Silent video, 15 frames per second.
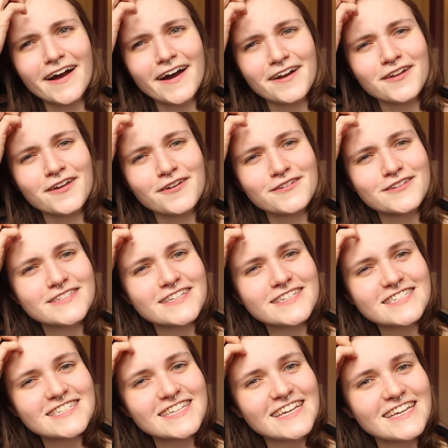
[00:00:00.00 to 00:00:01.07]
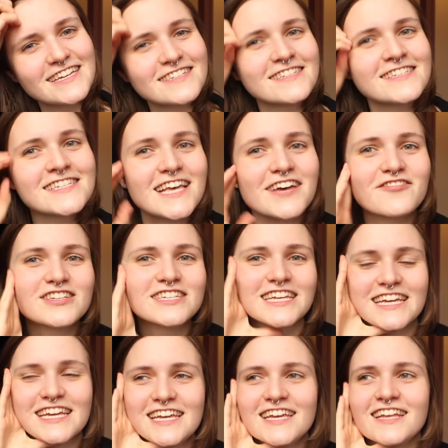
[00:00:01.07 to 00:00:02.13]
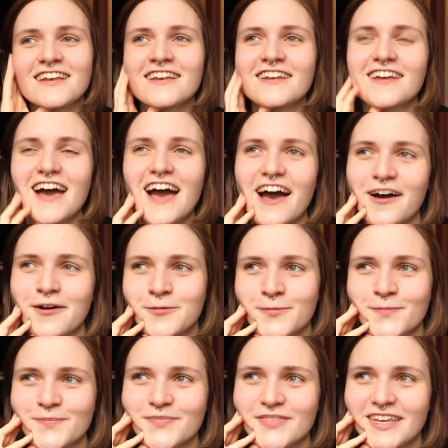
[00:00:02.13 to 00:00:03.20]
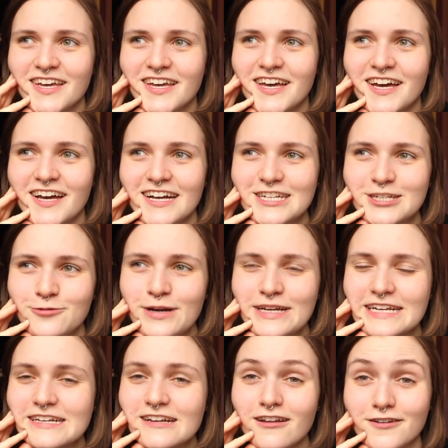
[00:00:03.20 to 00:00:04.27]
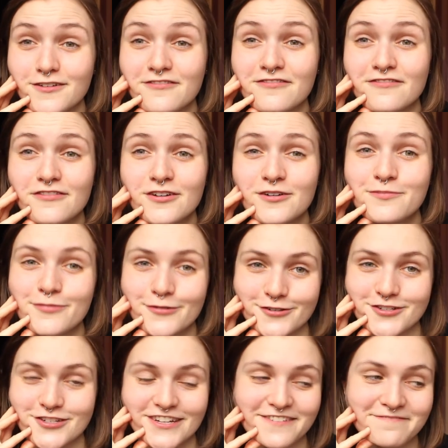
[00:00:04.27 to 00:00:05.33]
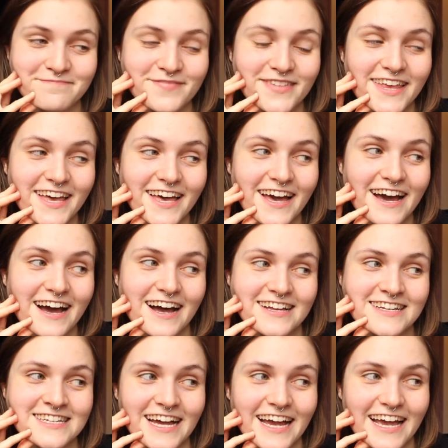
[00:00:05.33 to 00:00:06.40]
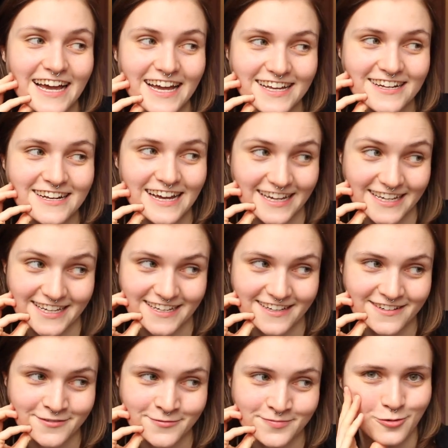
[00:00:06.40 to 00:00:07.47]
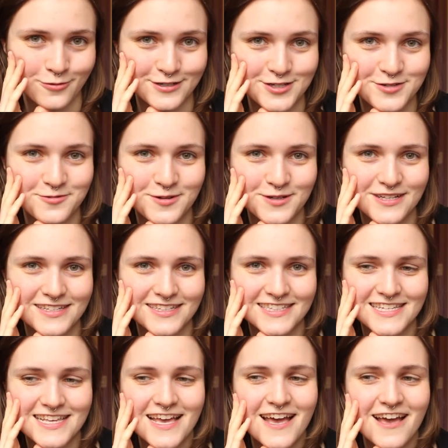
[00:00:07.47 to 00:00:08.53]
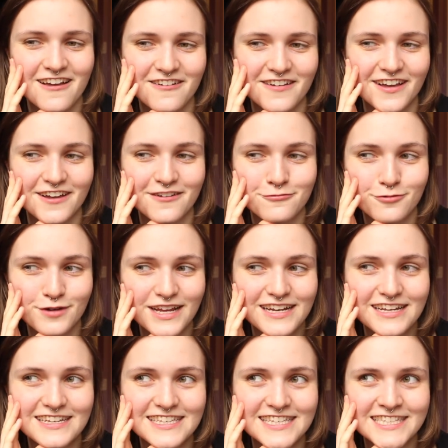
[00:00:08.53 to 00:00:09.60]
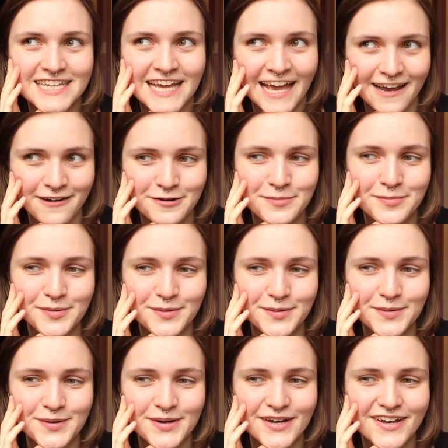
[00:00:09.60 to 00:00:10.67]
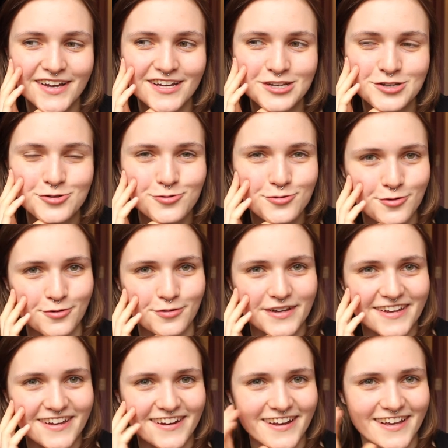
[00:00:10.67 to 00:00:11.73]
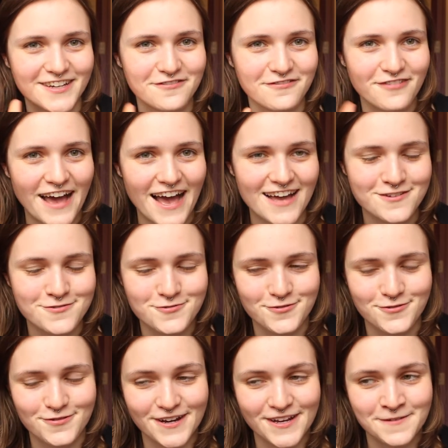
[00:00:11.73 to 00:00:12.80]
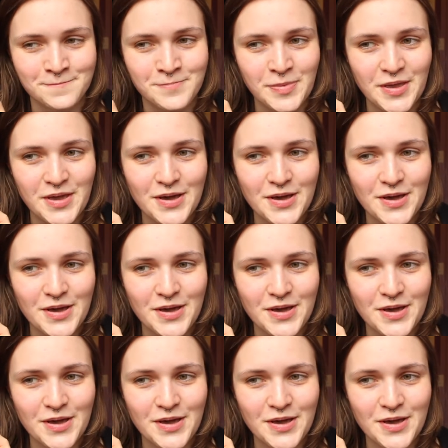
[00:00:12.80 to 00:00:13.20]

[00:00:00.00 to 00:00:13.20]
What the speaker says: I don't know, 16, 17, I tweeted a lot of bullshit. And I had an icon which was a really terrible drawing, like fan drawing,